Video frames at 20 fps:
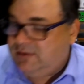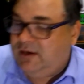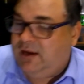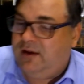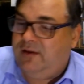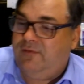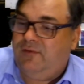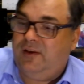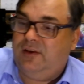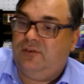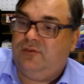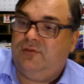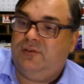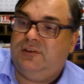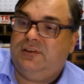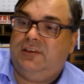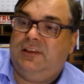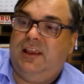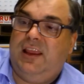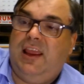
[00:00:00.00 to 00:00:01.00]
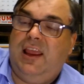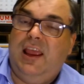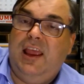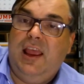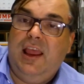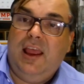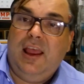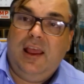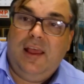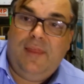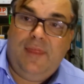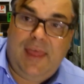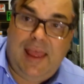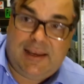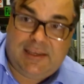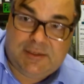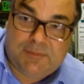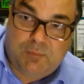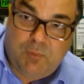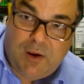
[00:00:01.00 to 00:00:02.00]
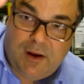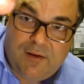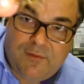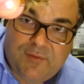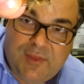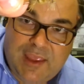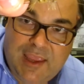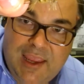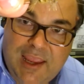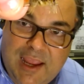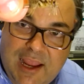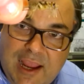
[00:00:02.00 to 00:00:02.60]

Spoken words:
out of interest there, that's one of the